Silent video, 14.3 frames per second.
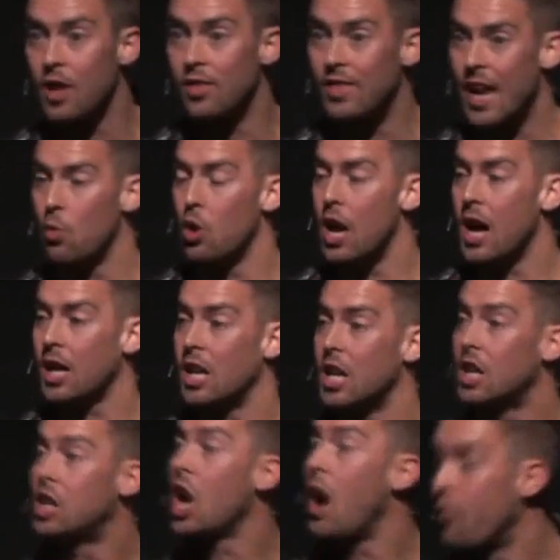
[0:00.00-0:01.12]
that they were not gonna
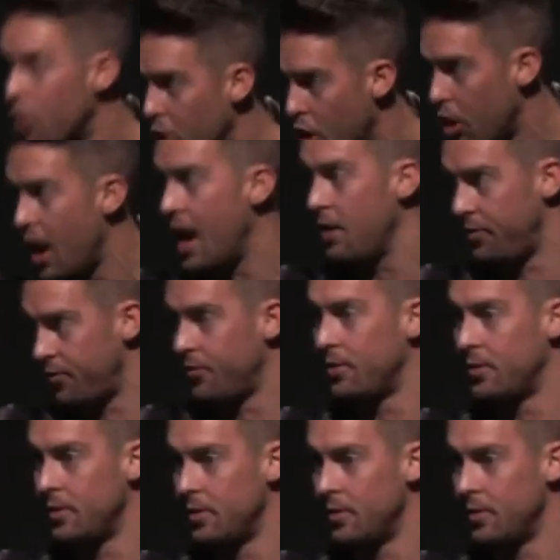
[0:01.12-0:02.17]
govern our life.